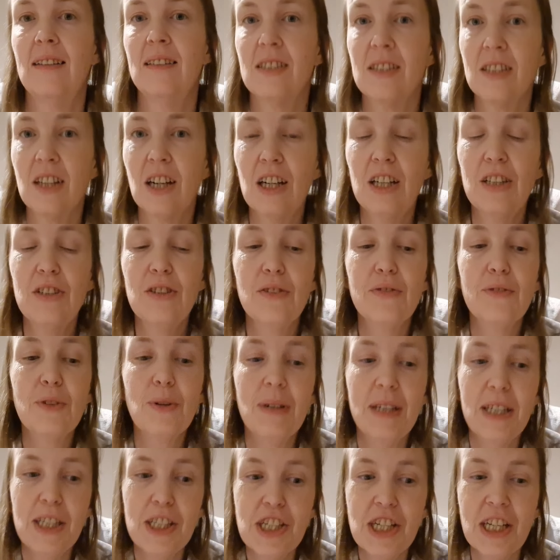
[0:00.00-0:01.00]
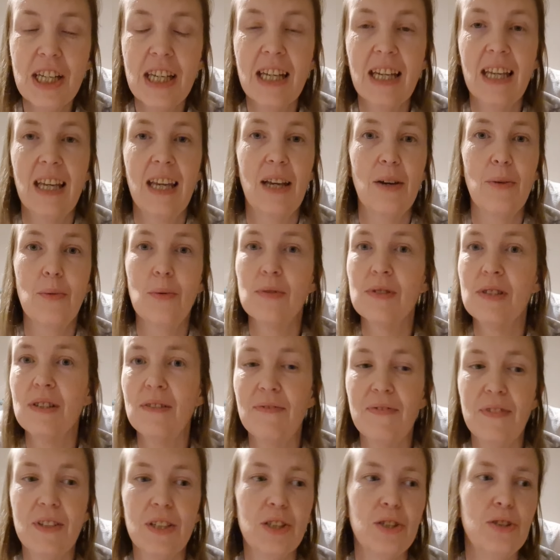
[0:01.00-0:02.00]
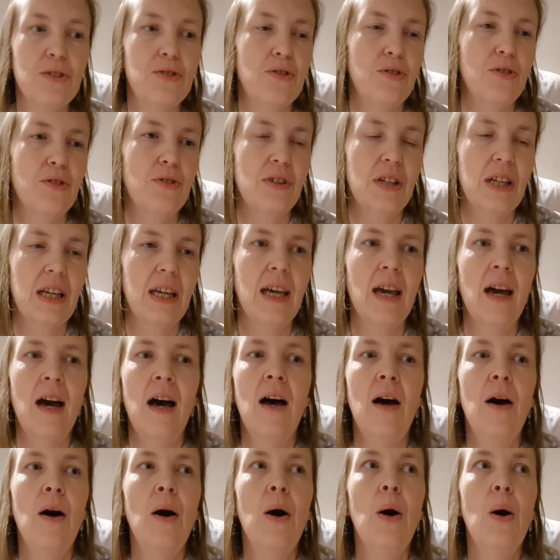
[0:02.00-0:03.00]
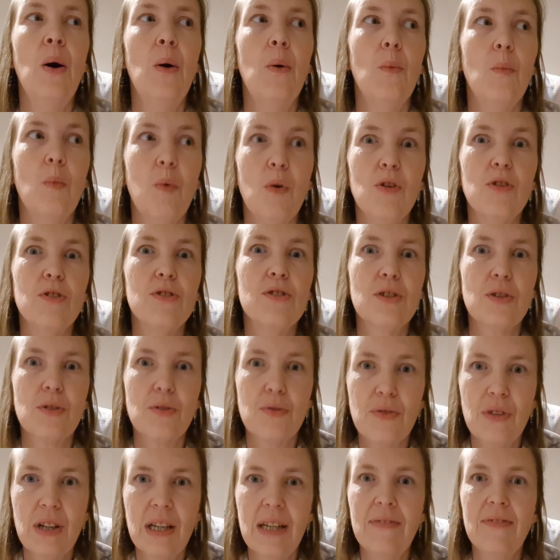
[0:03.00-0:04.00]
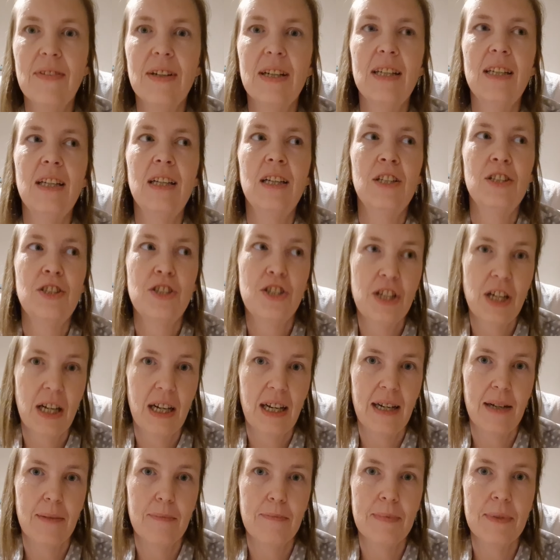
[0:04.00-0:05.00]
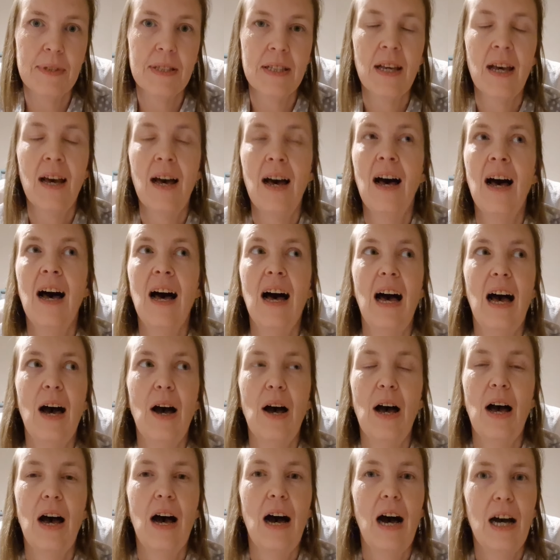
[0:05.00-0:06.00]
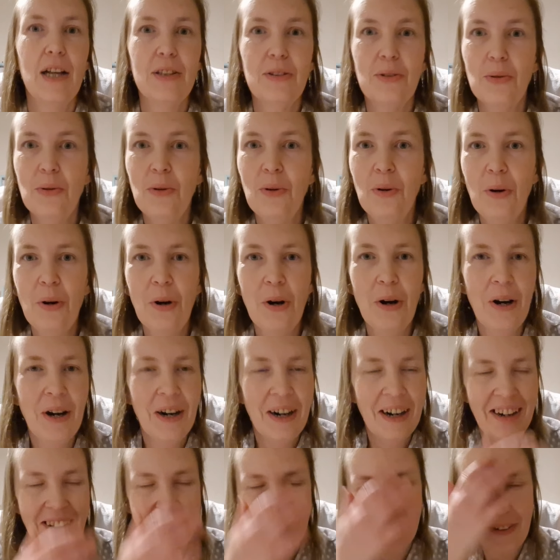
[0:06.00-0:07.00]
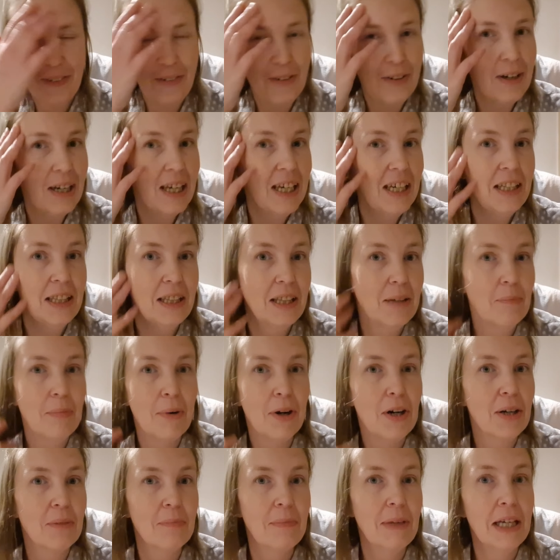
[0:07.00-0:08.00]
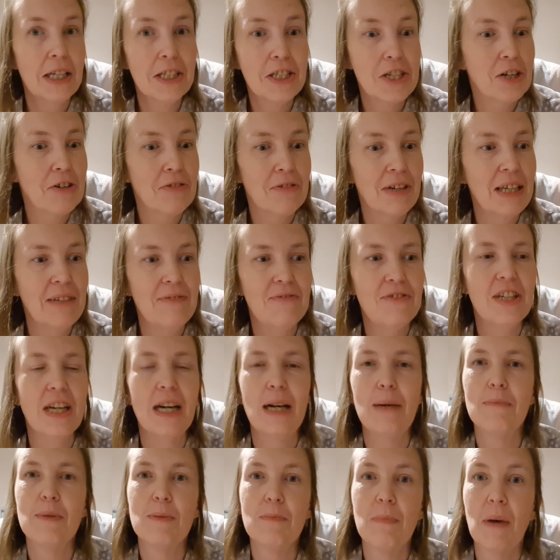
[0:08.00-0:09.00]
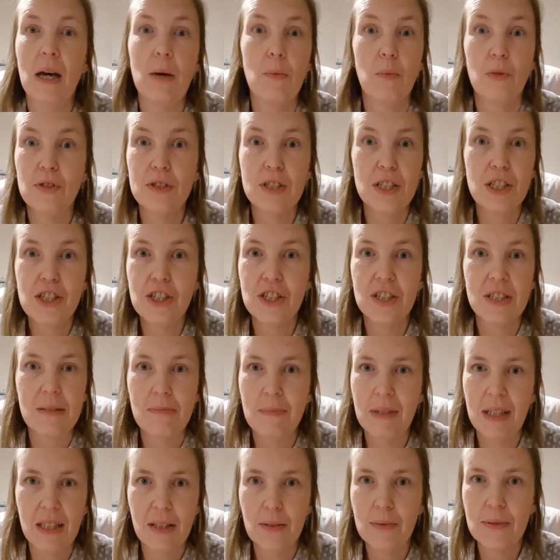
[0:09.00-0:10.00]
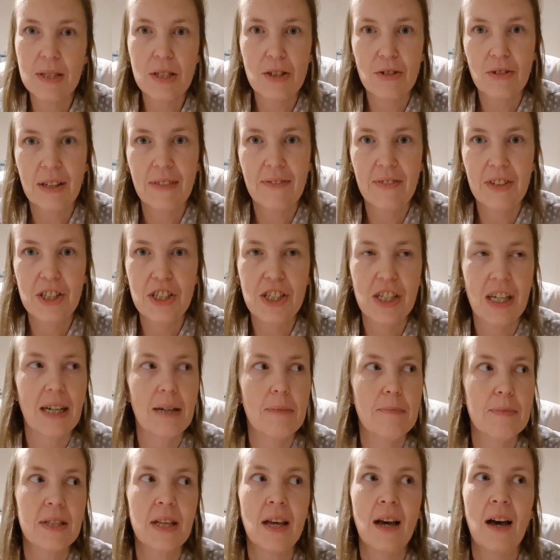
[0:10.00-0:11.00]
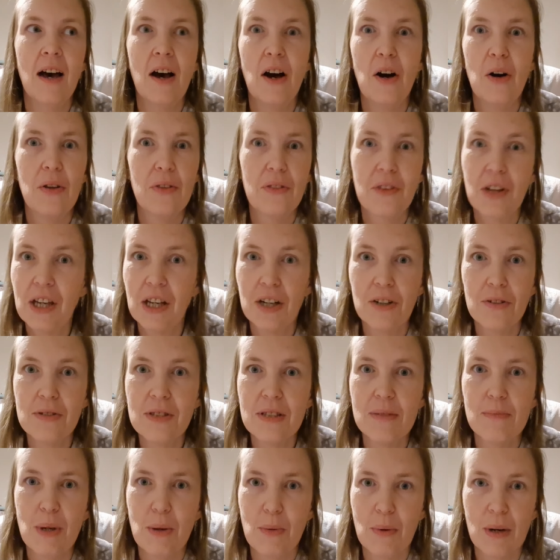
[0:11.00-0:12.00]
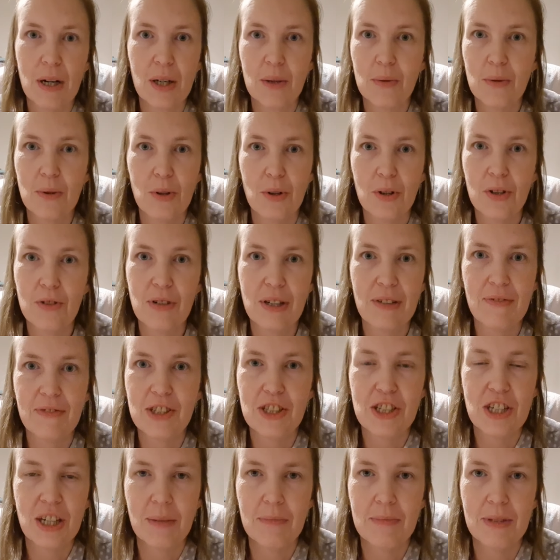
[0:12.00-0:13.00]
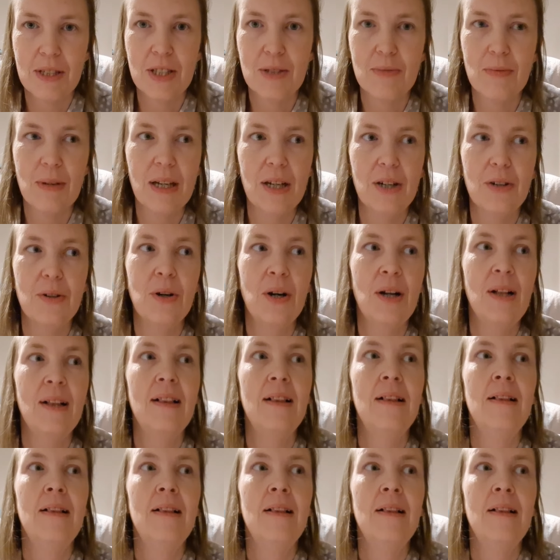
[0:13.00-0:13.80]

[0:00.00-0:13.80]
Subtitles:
started off quite shaky, wasn't feeling too great, was craving chips. I don't know what kind of bug makes you crave chips, but it wasn't just me that was craving chips. The girls at my work were all craving chips as well.